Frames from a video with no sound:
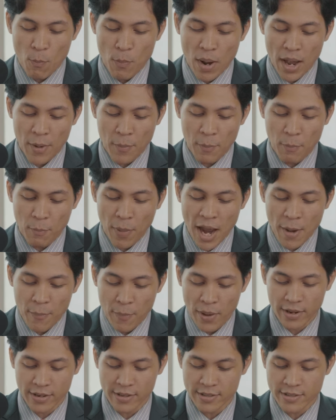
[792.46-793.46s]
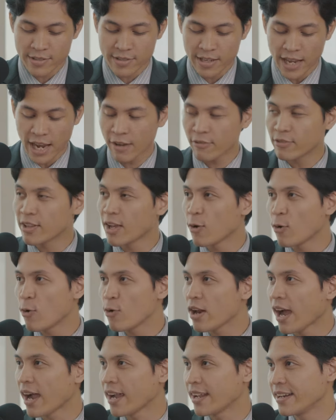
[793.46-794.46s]
but my parents have their
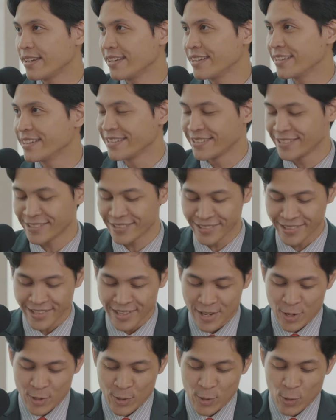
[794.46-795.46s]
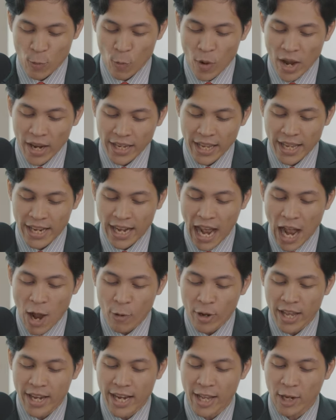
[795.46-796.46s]
own ideas. So yes.
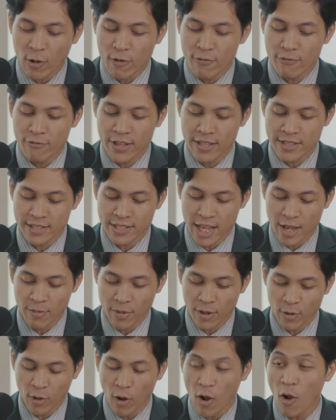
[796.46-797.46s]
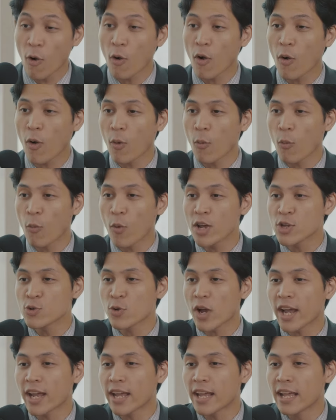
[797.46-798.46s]
How can I convince them, and or what
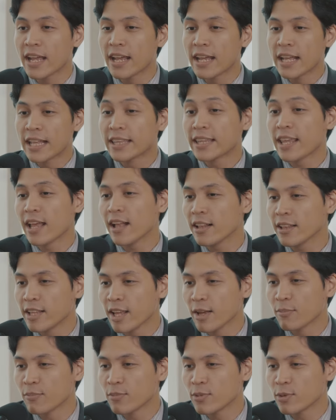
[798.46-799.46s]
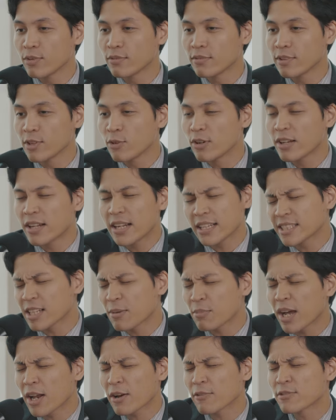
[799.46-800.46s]
should I tell them? You know,
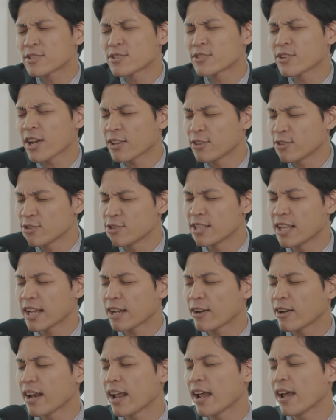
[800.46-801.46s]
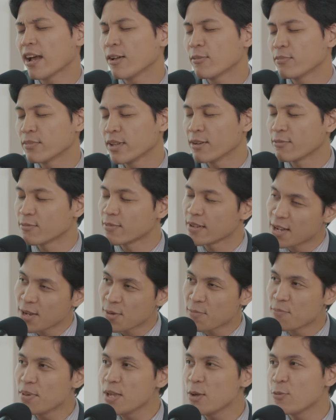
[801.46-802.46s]
some kind of strategy that can help them
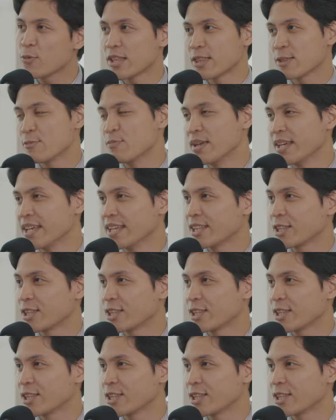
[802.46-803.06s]
be with me.